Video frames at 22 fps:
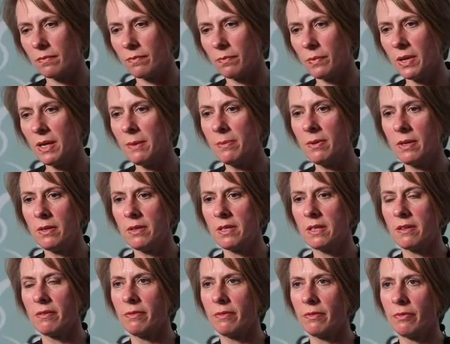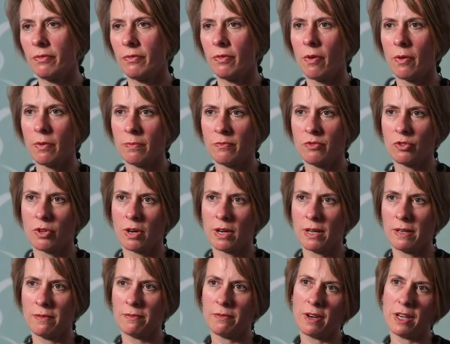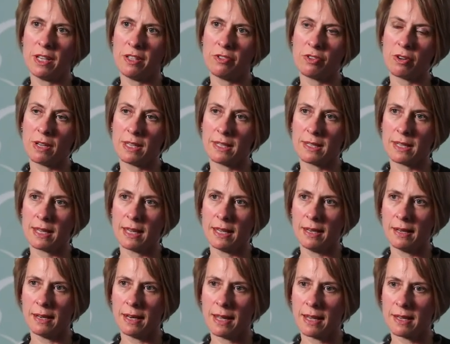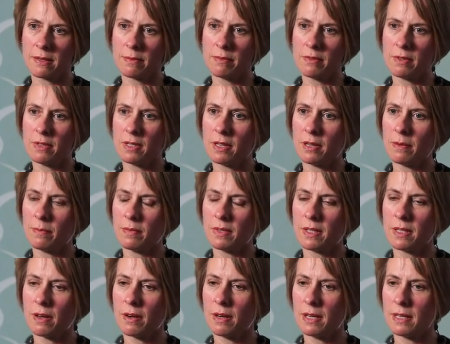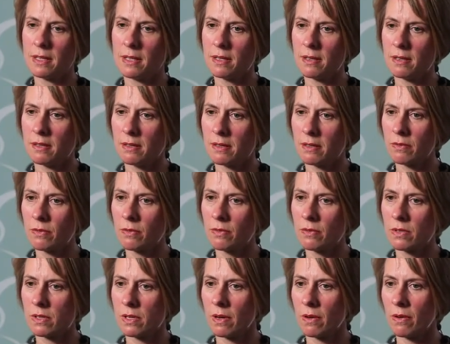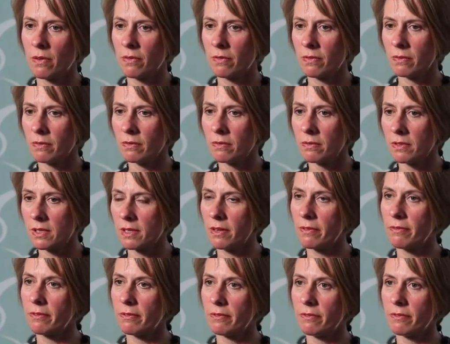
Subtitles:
People who suffer from very dry skin and eczema and dermatitis also often suffer